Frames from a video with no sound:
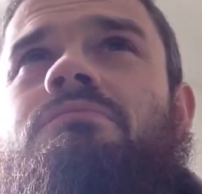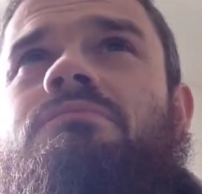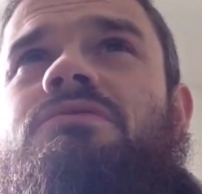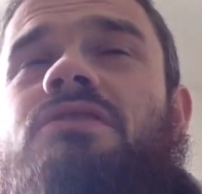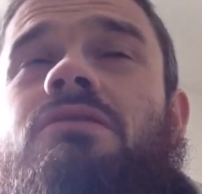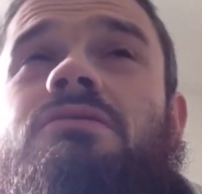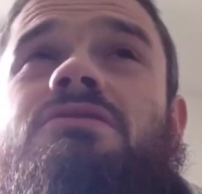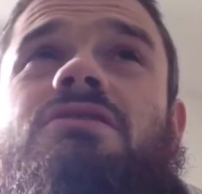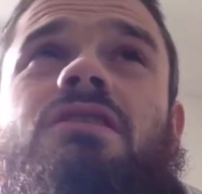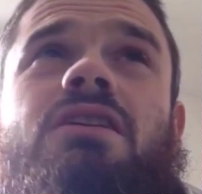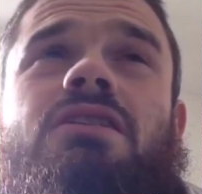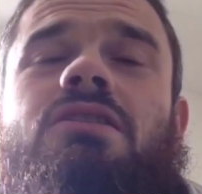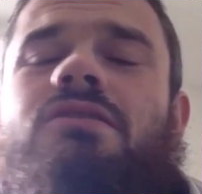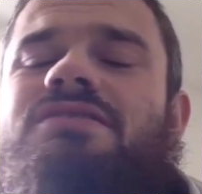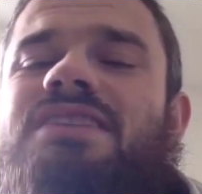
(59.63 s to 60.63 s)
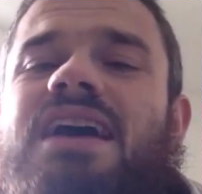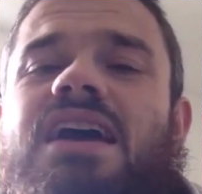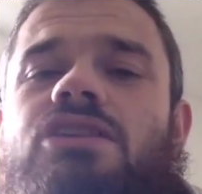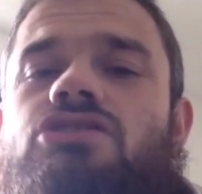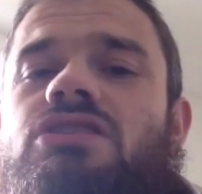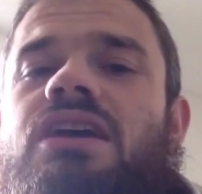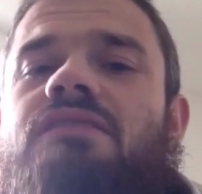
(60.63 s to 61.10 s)
so I was diagnosed at
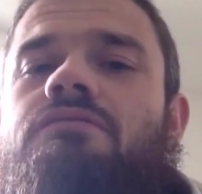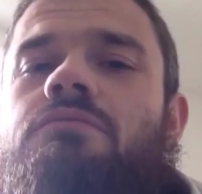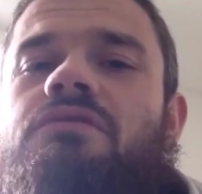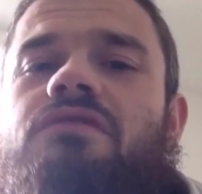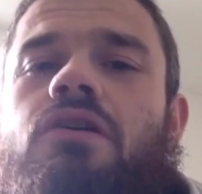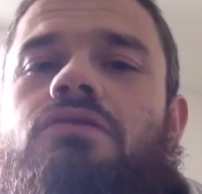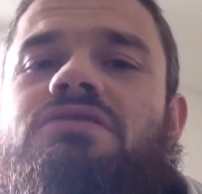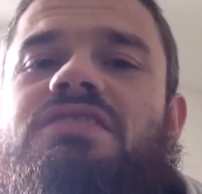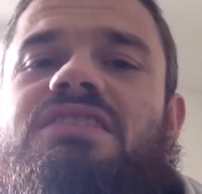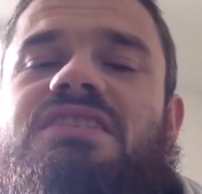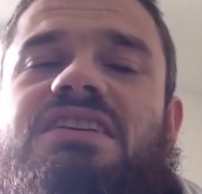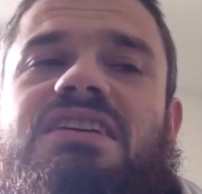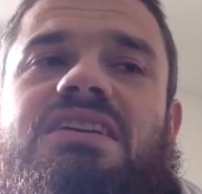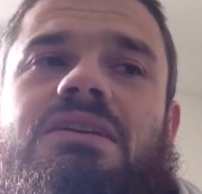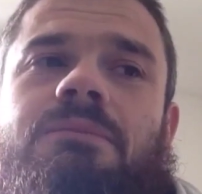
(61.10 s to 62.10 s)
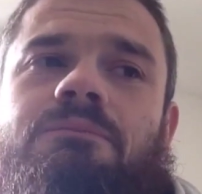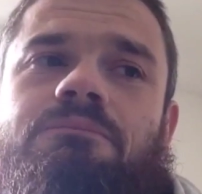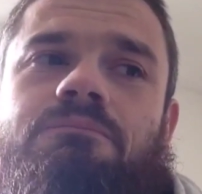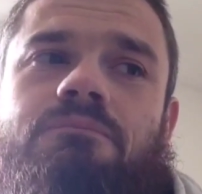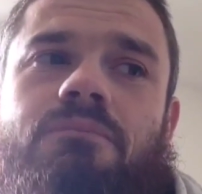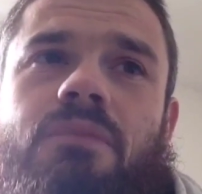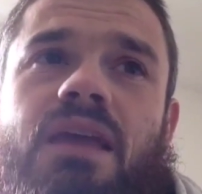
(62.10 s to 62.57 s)
age 11 with OCD,
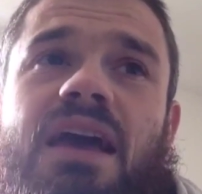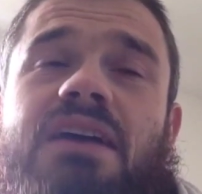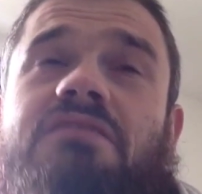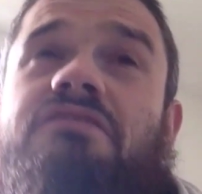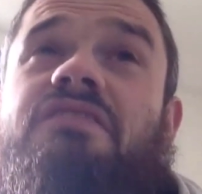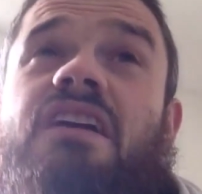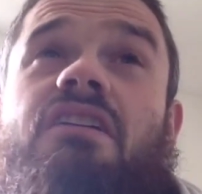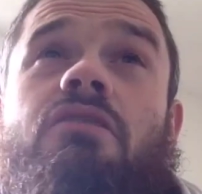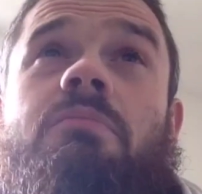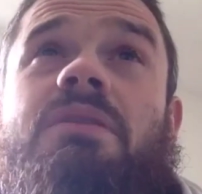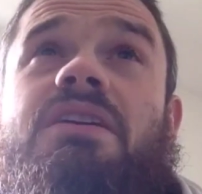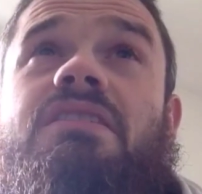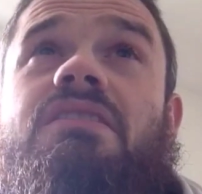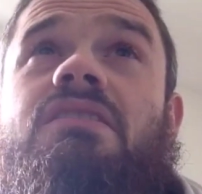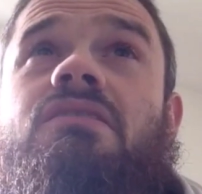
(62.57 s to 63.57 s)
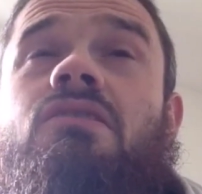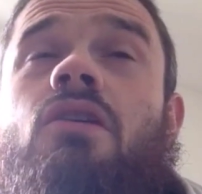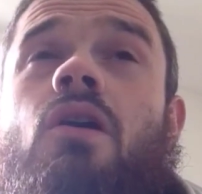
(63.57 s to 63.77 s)
had therapy